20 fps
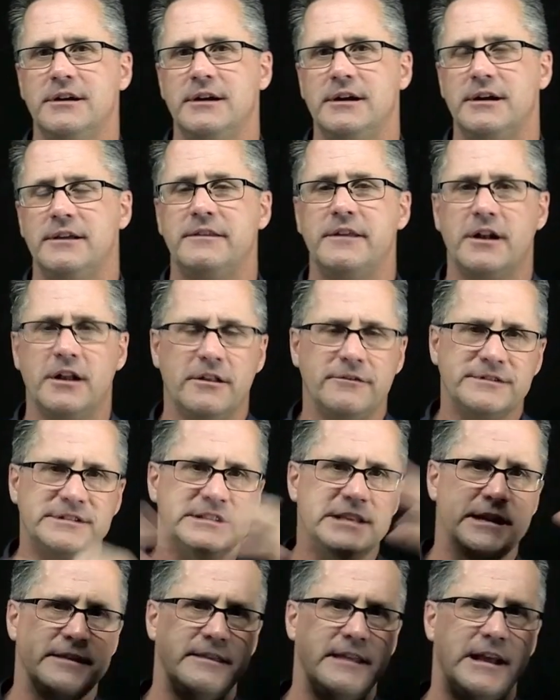And then all of a
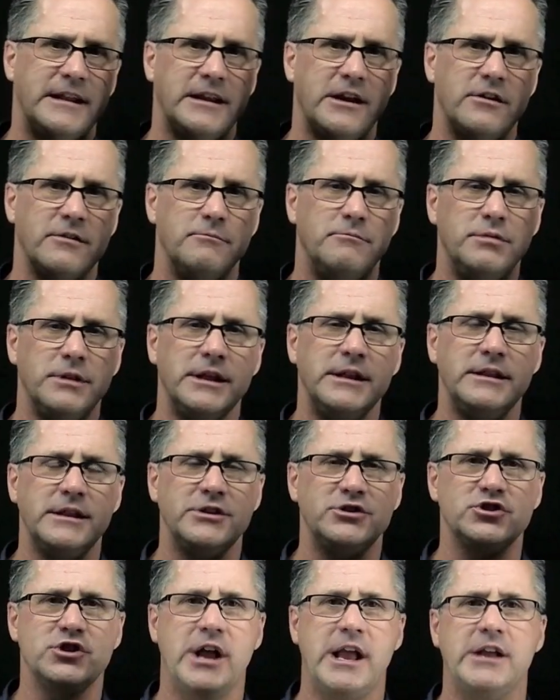sudden that completely
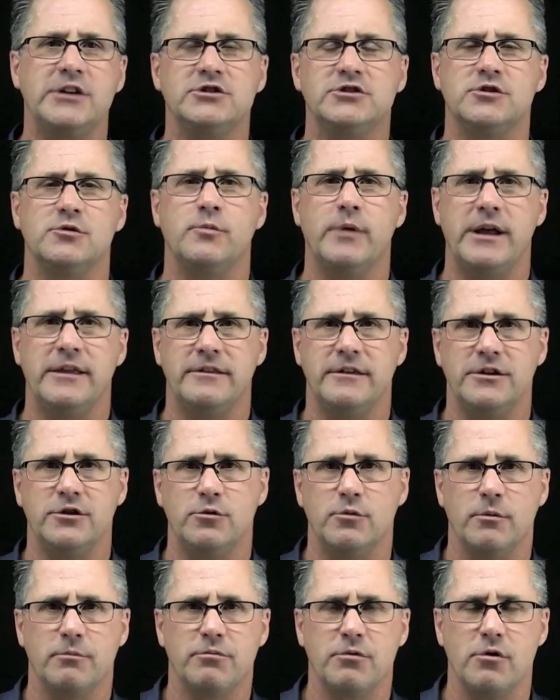changed the way that
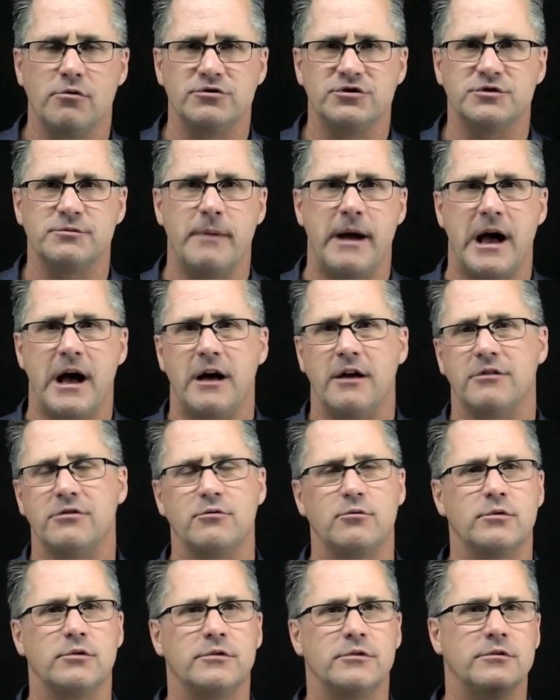you approached math
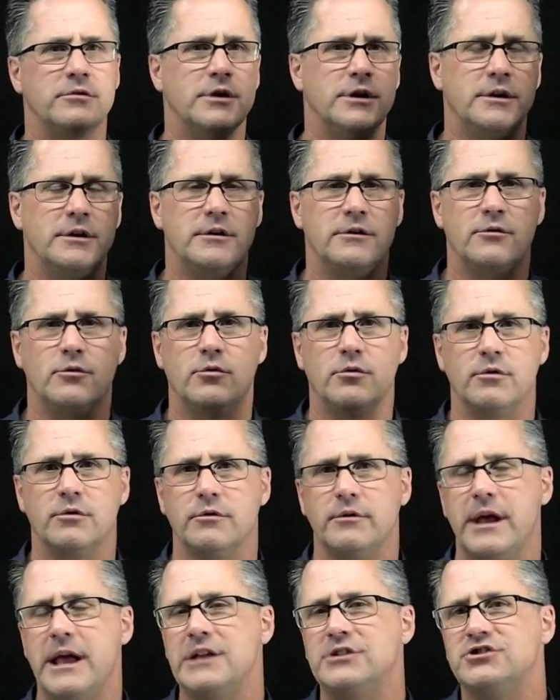or
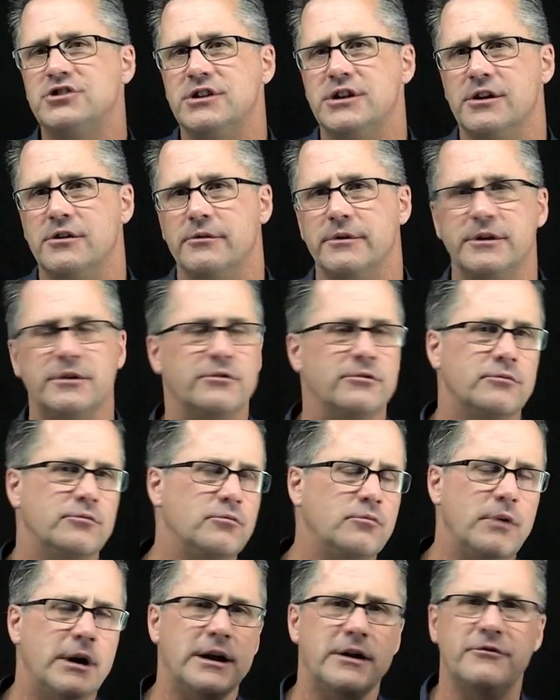engineering or
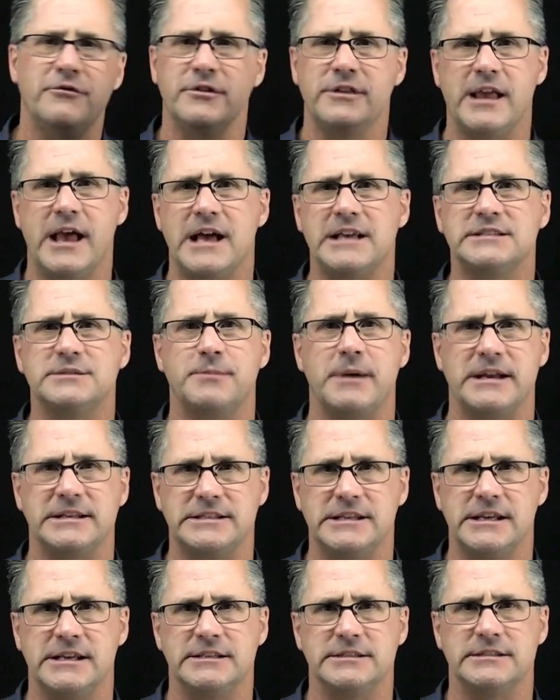whatever the aspect
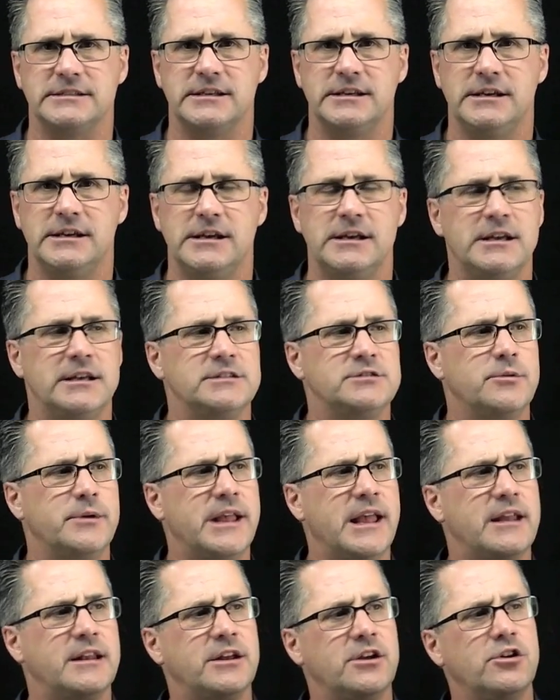is. So
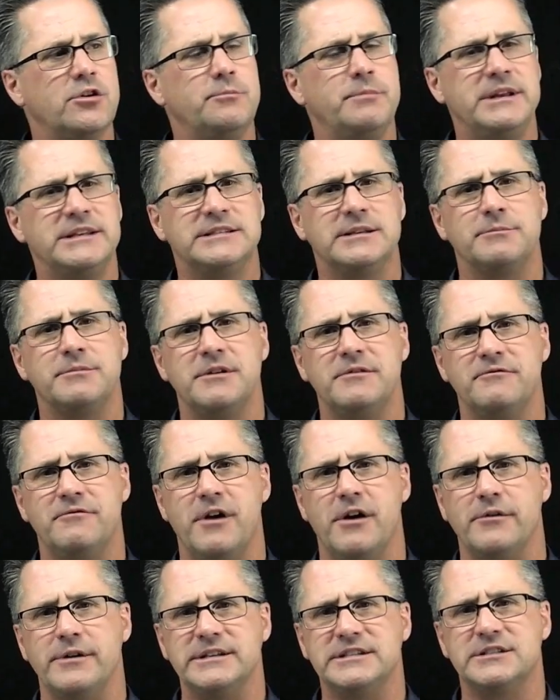again, it could be something
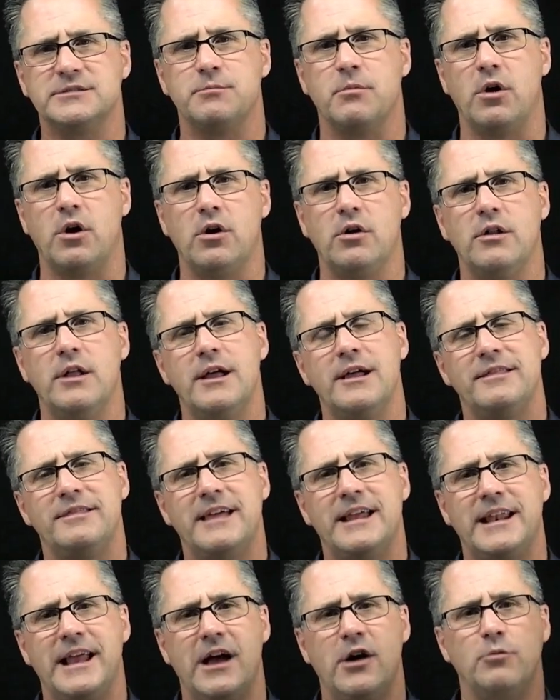very small
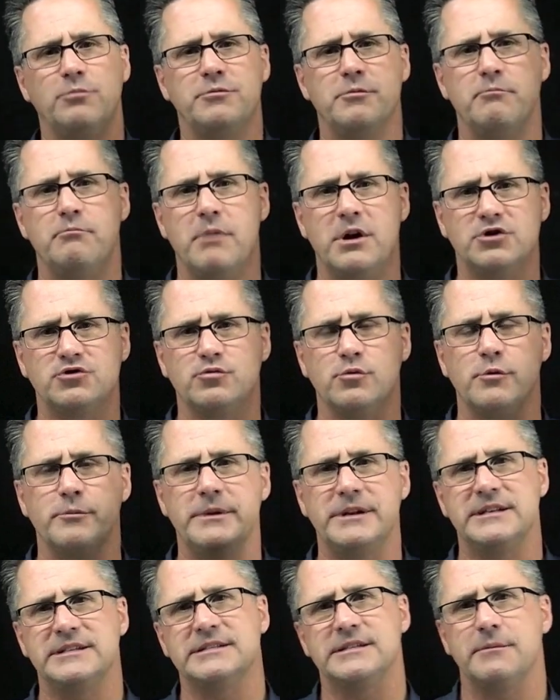that helped mushroom
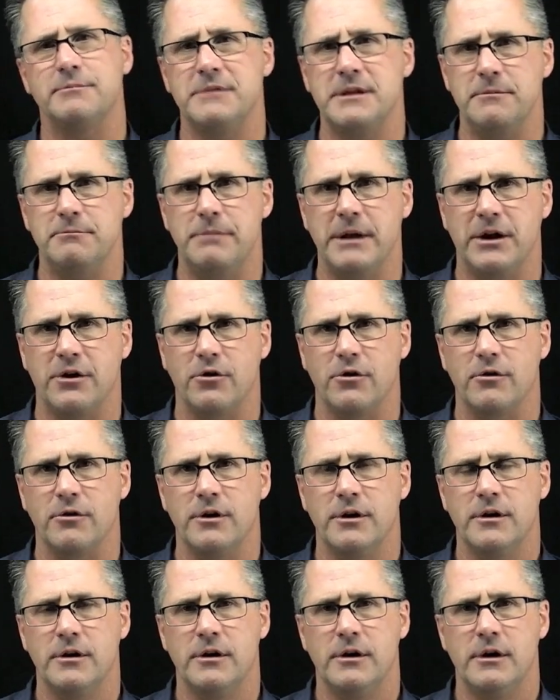into something bigger.
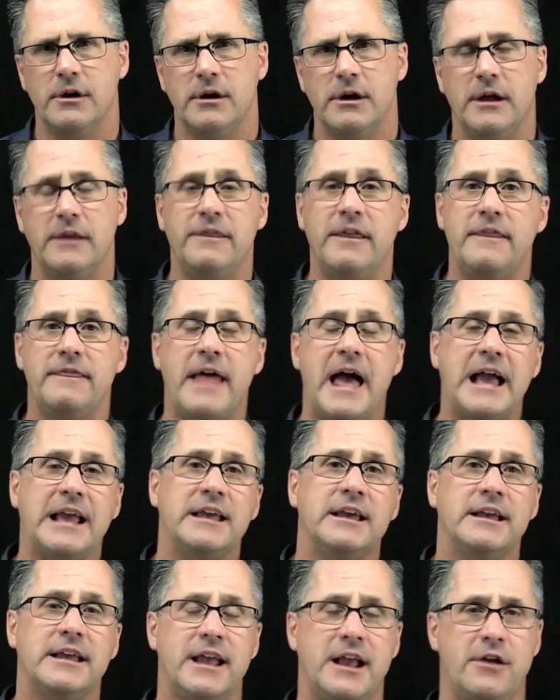And then that
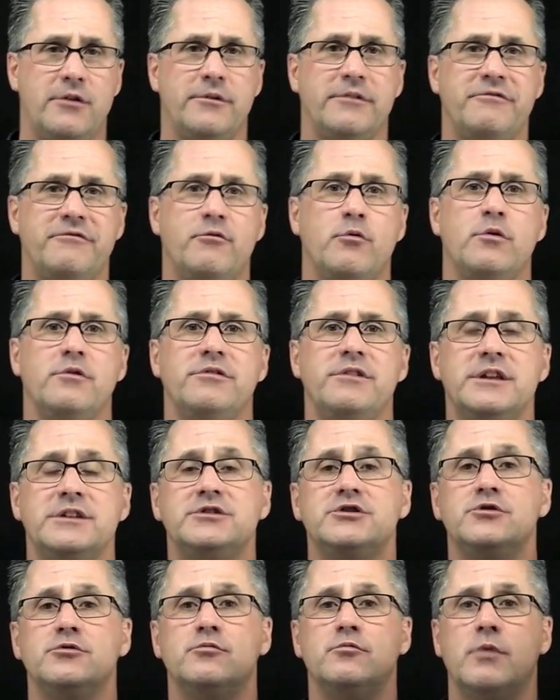could carry forth
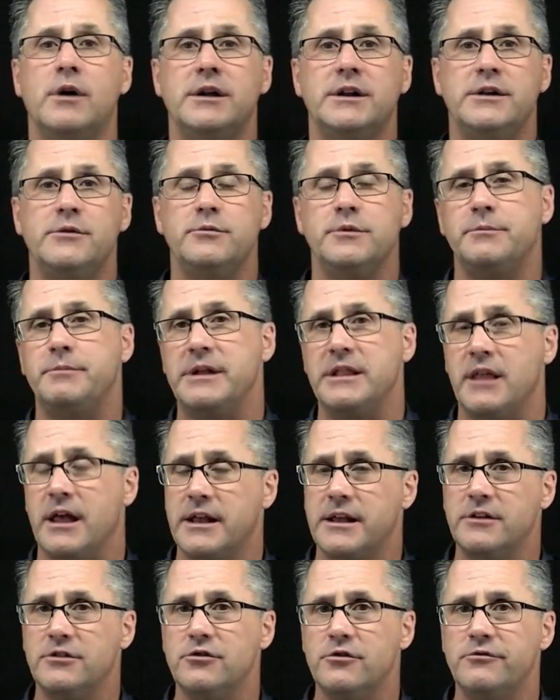into what it would be
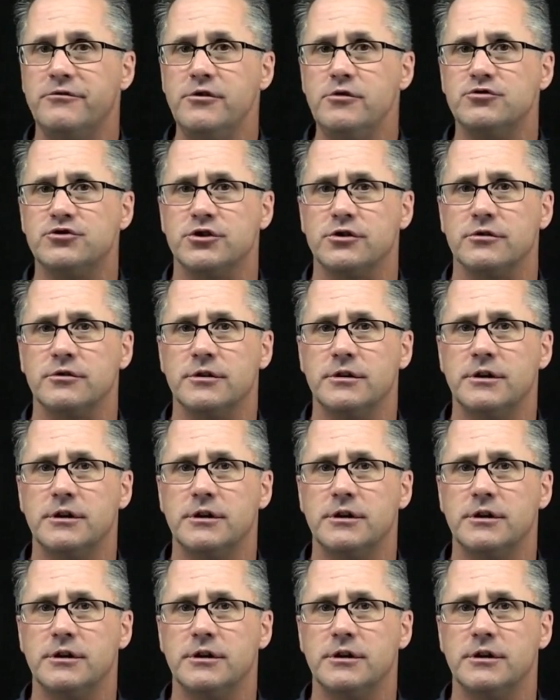like in your future.